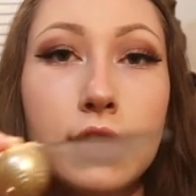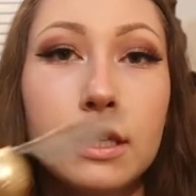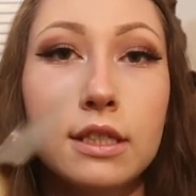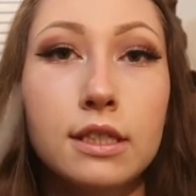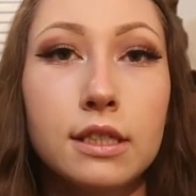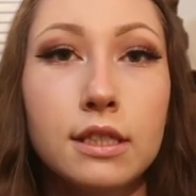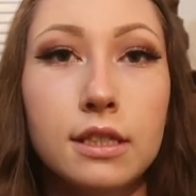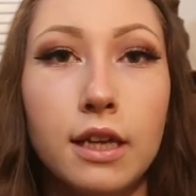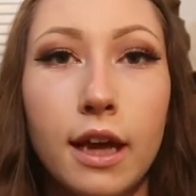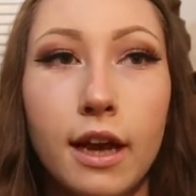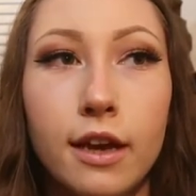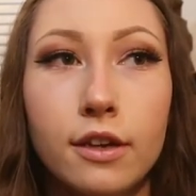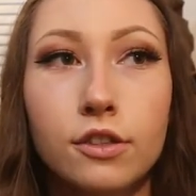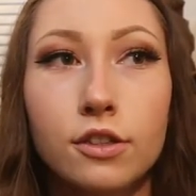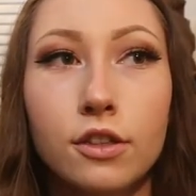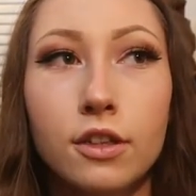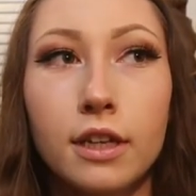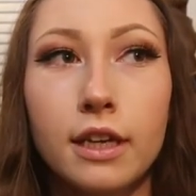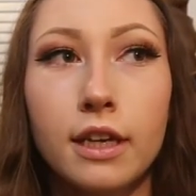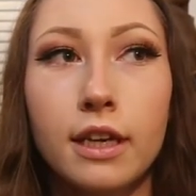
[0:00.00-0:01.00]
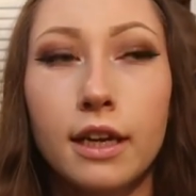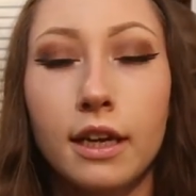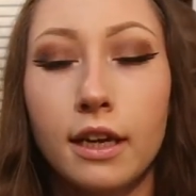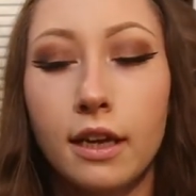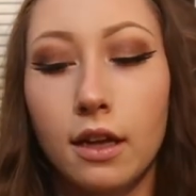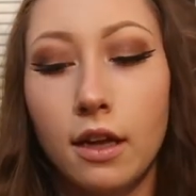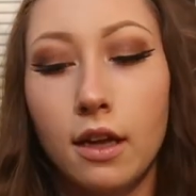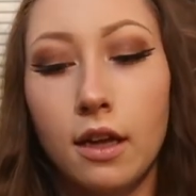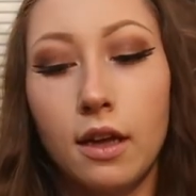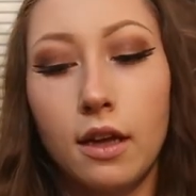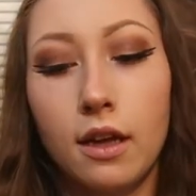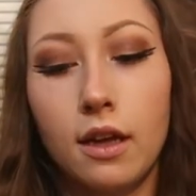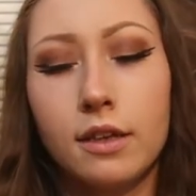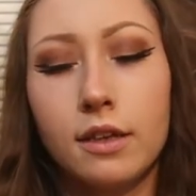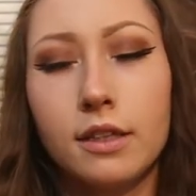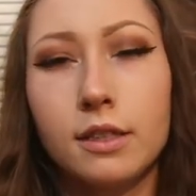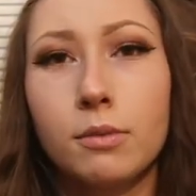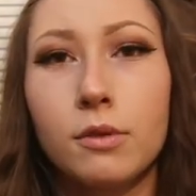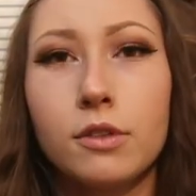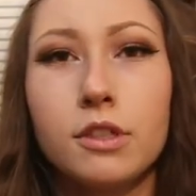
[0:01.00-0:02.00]
This is actually
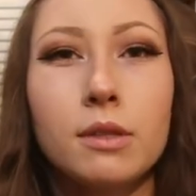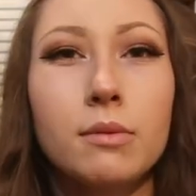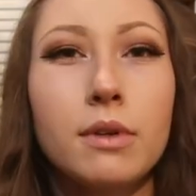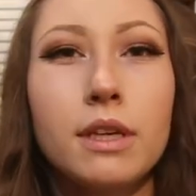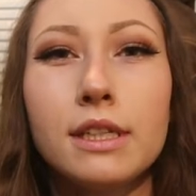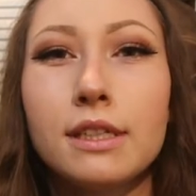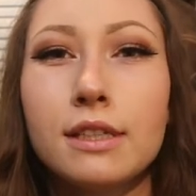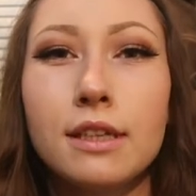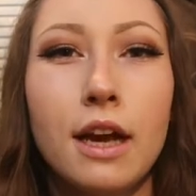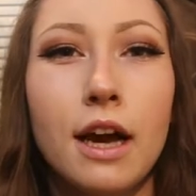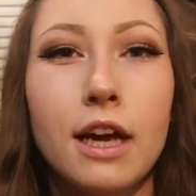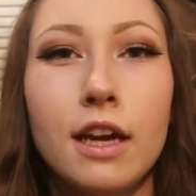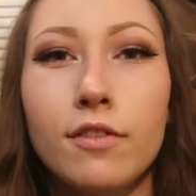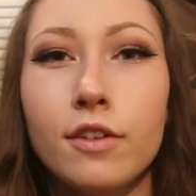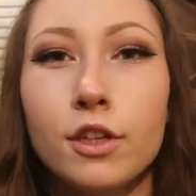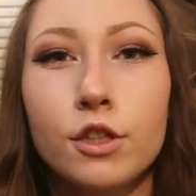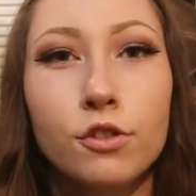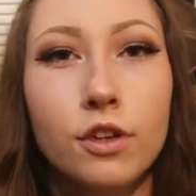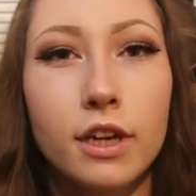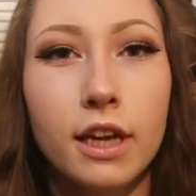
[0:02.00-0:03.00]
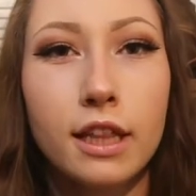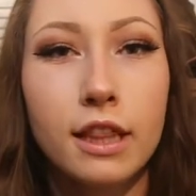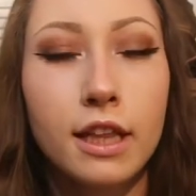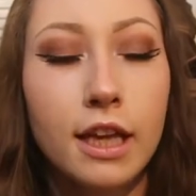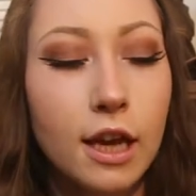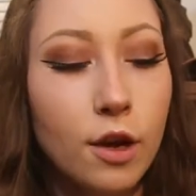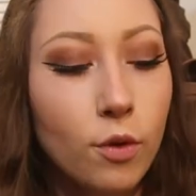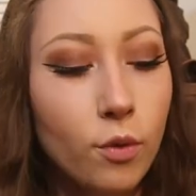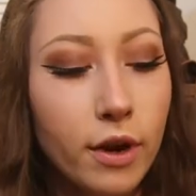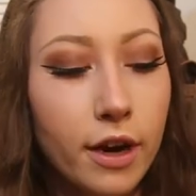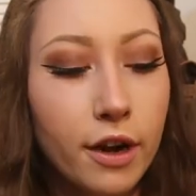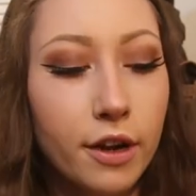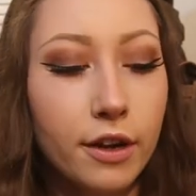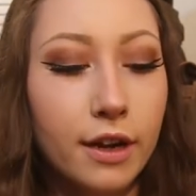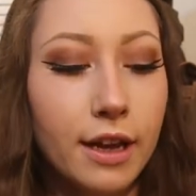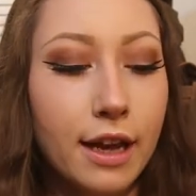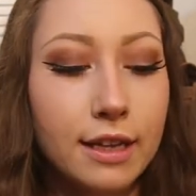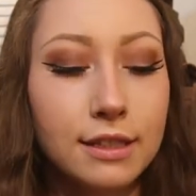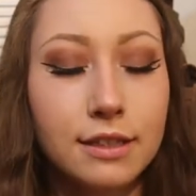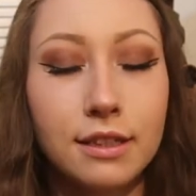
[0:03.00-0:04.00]
supposed to be kind of a trick thing where
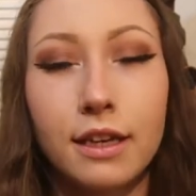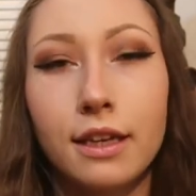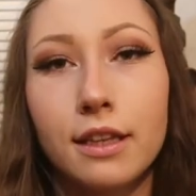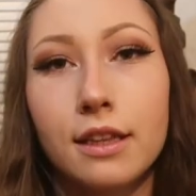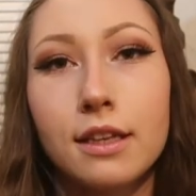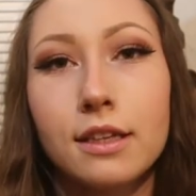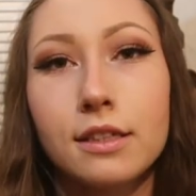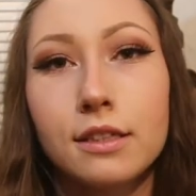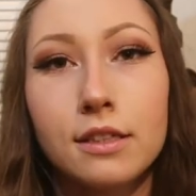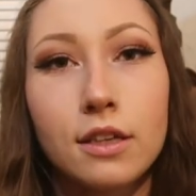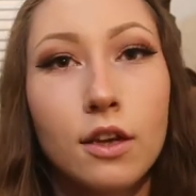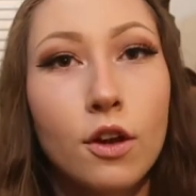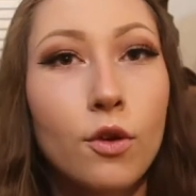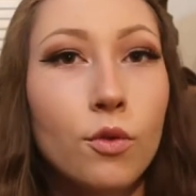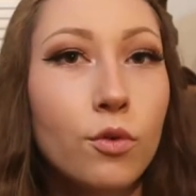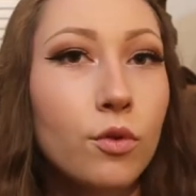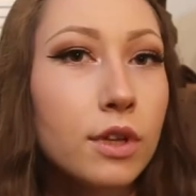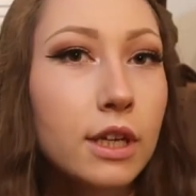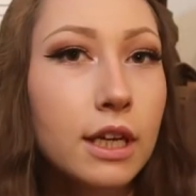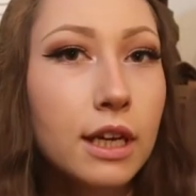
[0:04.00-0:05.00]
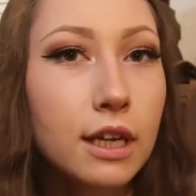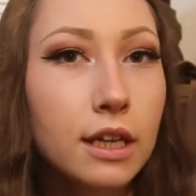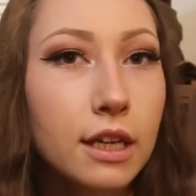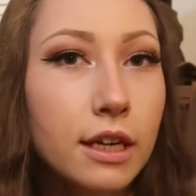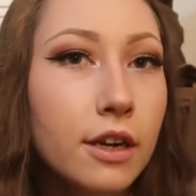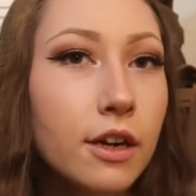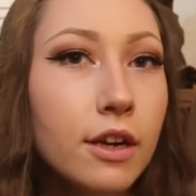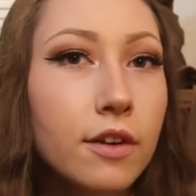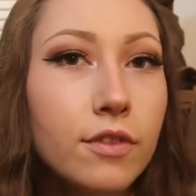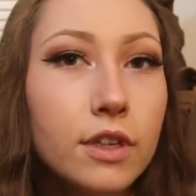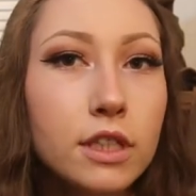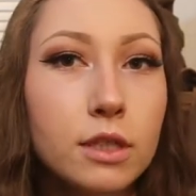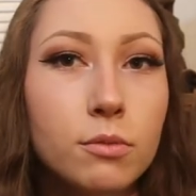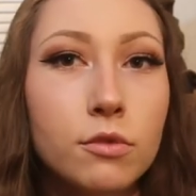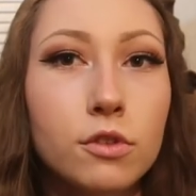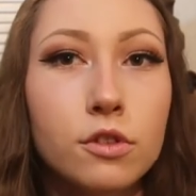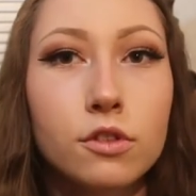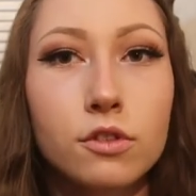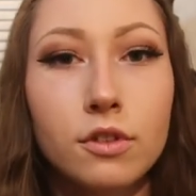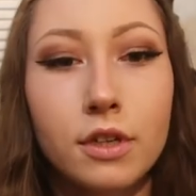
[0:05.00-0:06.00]
it has like this really clear
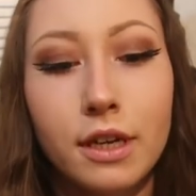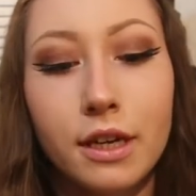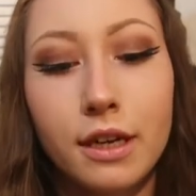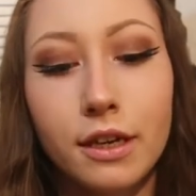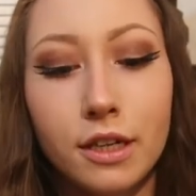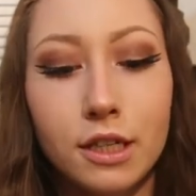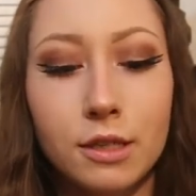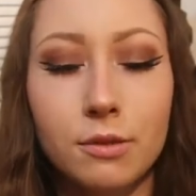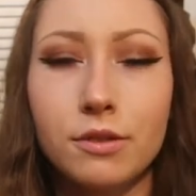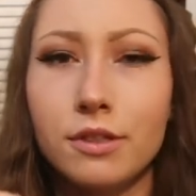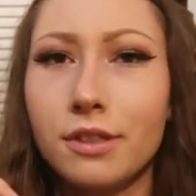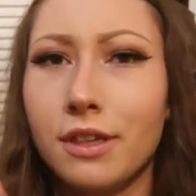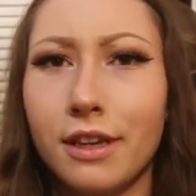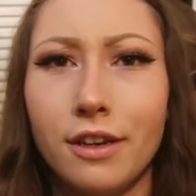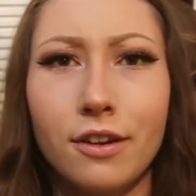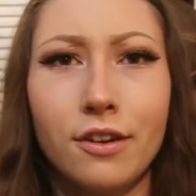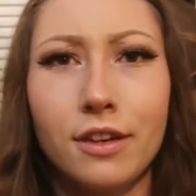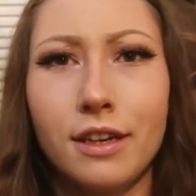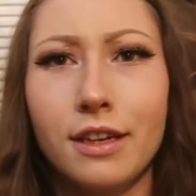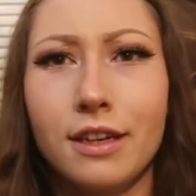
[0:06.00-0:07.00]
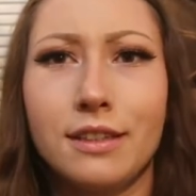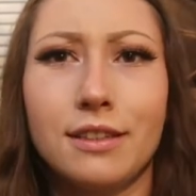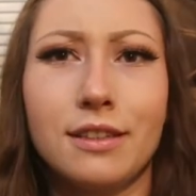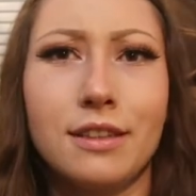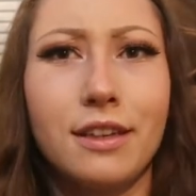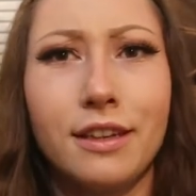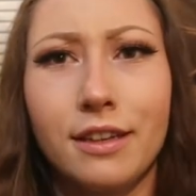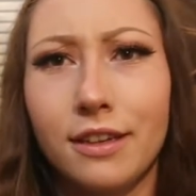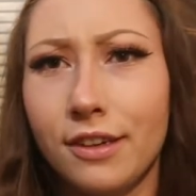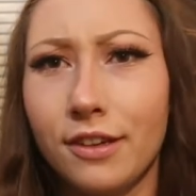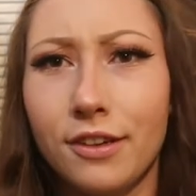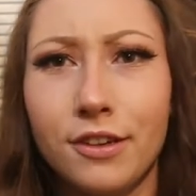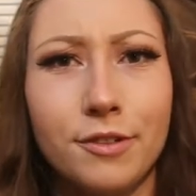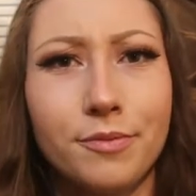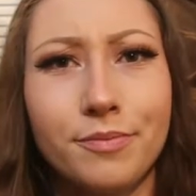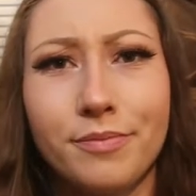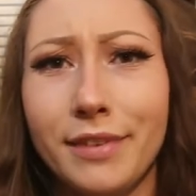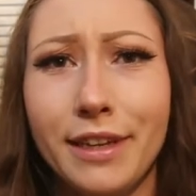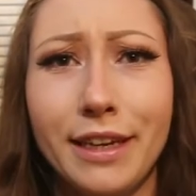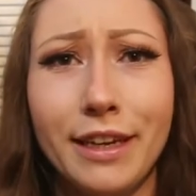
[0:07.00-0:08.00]
invisible string and you're supposed to like hook it to like
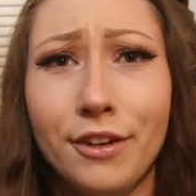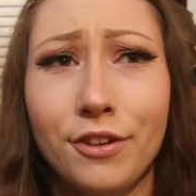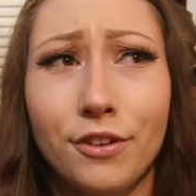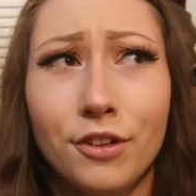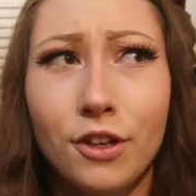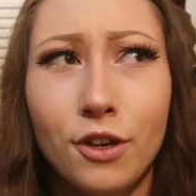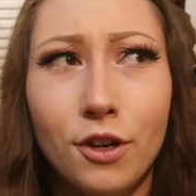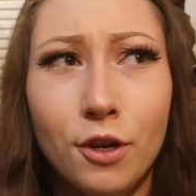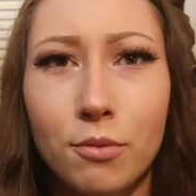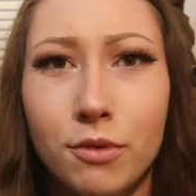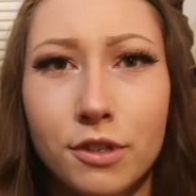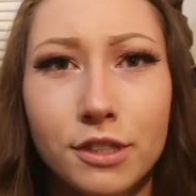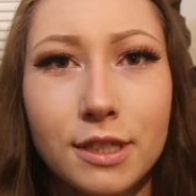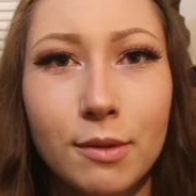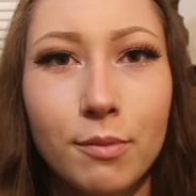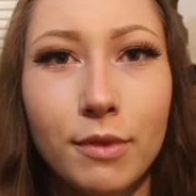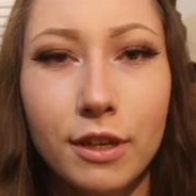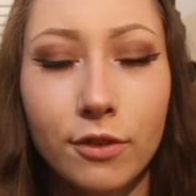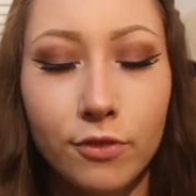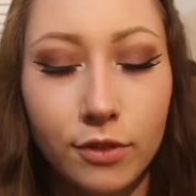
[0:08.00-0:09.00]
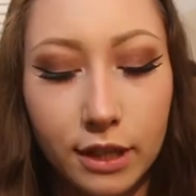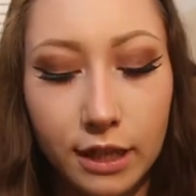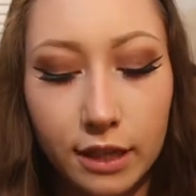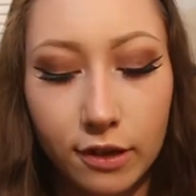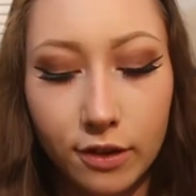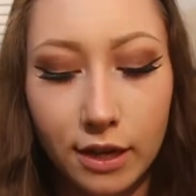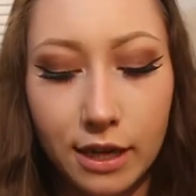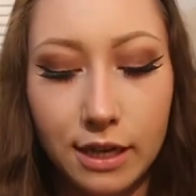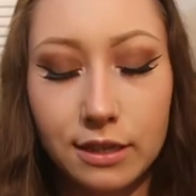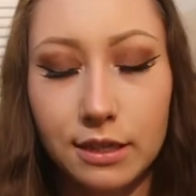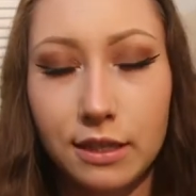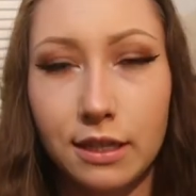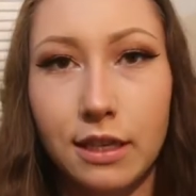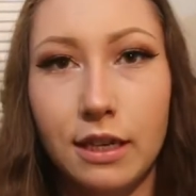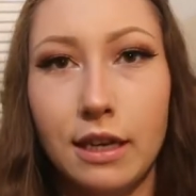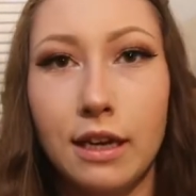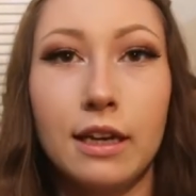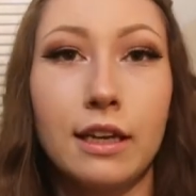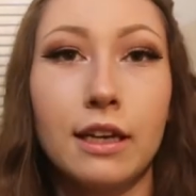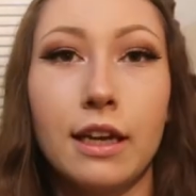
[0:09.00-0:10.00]
your earlobe or something really
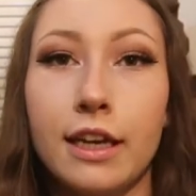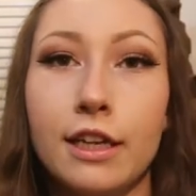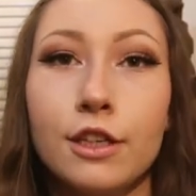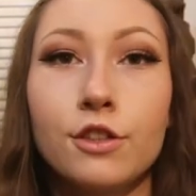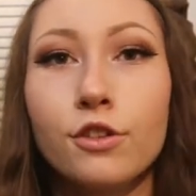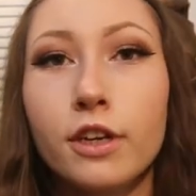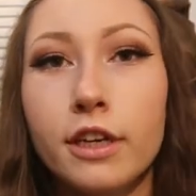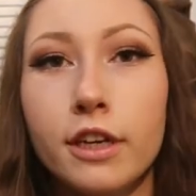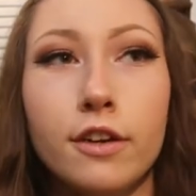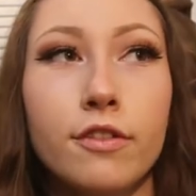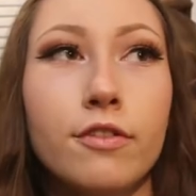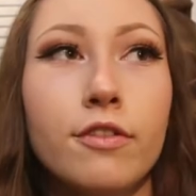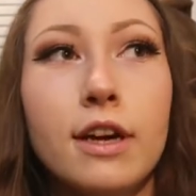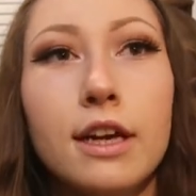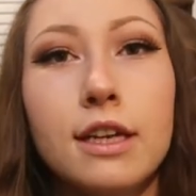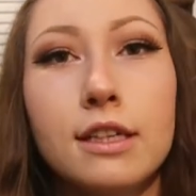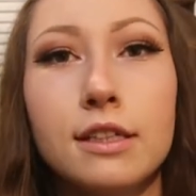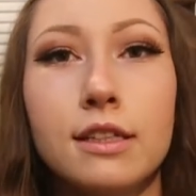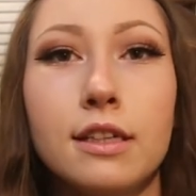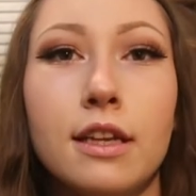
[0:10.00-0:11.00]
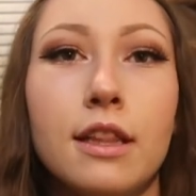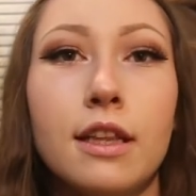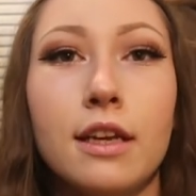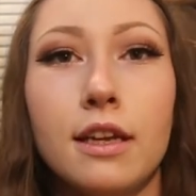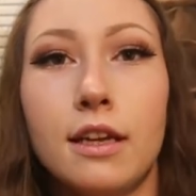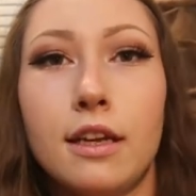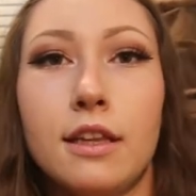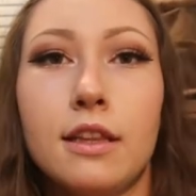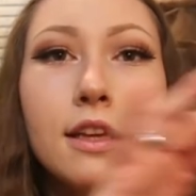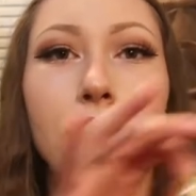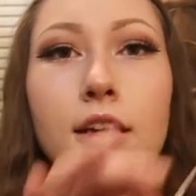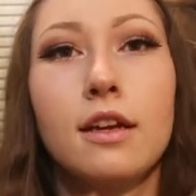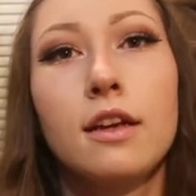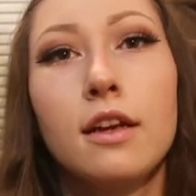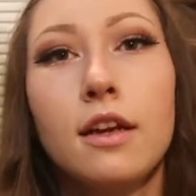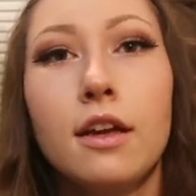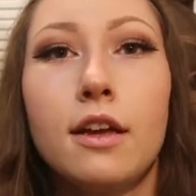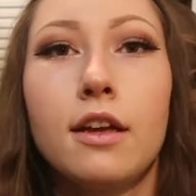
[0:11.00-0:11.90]
crazy and like trick your friends into thinking that